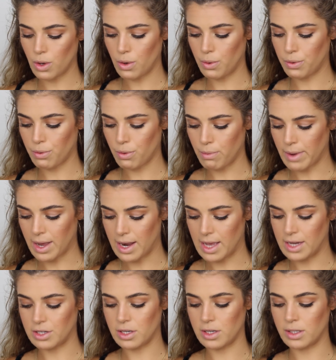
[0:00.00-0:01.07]
go through my
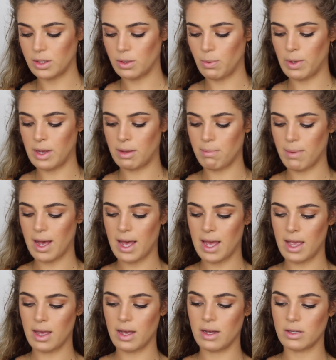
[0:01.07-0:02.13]
lashes with my
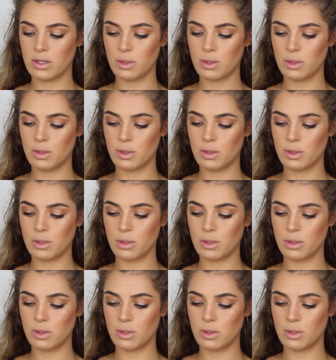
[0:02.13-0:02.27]
uh,